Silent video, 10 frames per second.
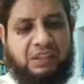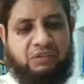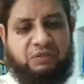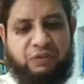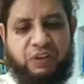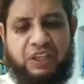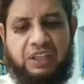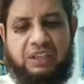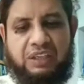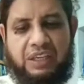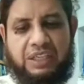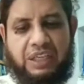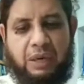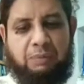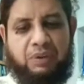free and
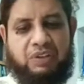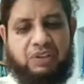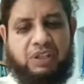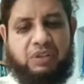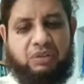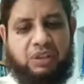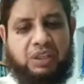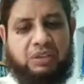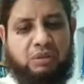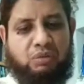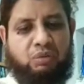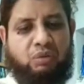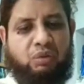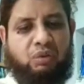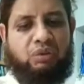compulsory education to
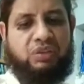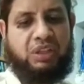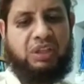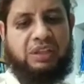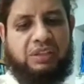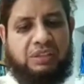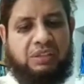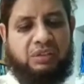all children